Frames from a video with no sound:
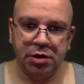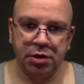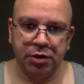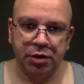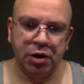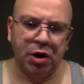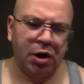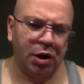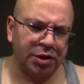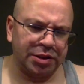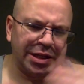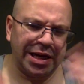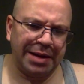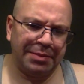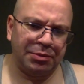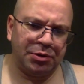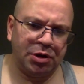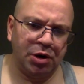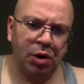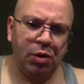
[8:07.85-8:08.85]
The all
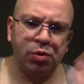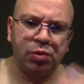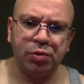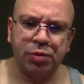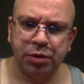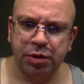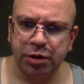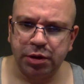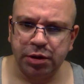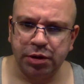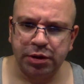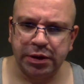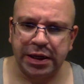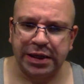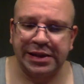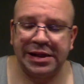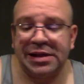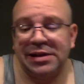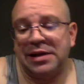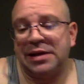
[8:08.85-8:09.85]
time GOAT.
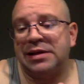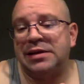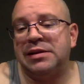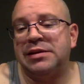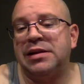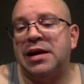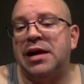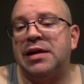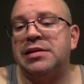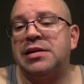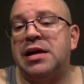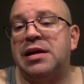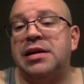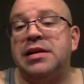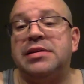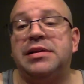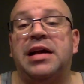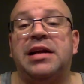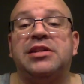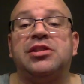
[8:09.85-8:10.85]
That, that, that,
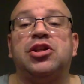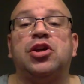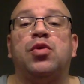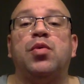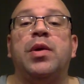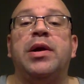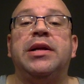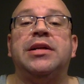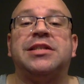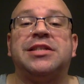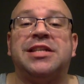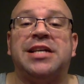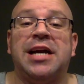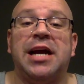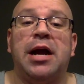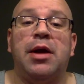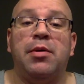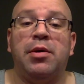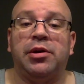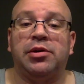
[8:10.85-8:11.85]
that, that is the greatest
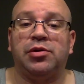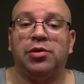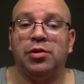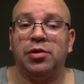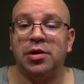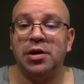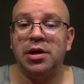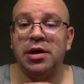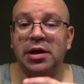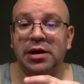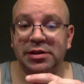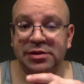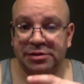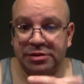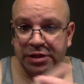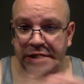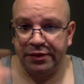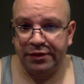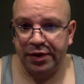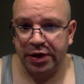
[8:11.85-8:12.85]
character
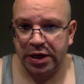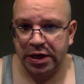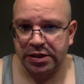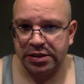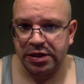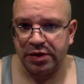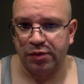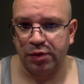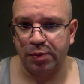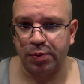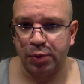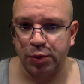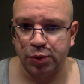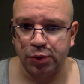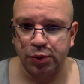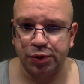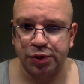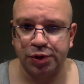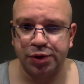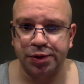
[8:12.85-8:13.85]
TV has ever
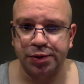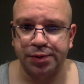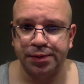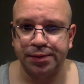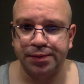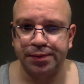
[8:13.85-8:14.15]
produced